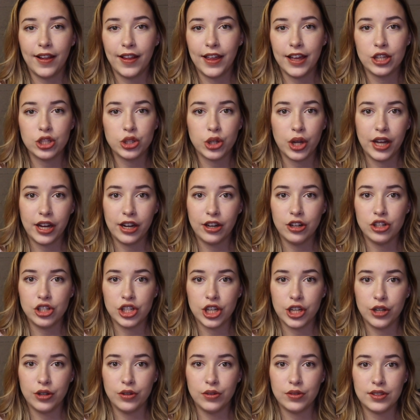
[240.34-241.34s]
at like Trader
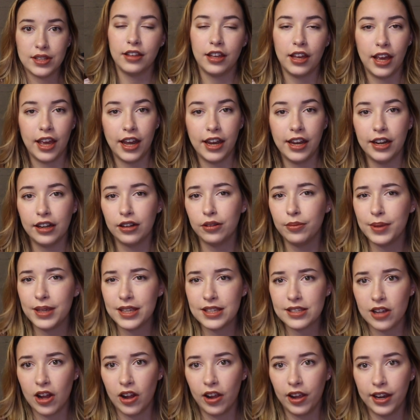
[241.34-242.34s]
Joe's, and it'll be
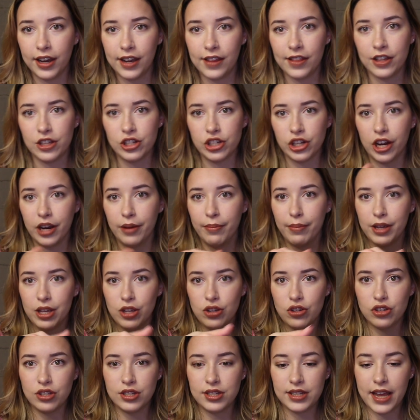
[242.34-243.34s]
solid in the jar, but
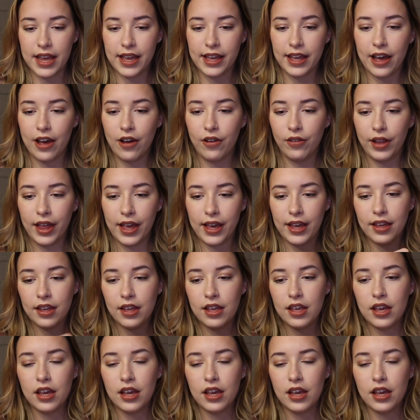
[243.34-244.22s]
you just take out like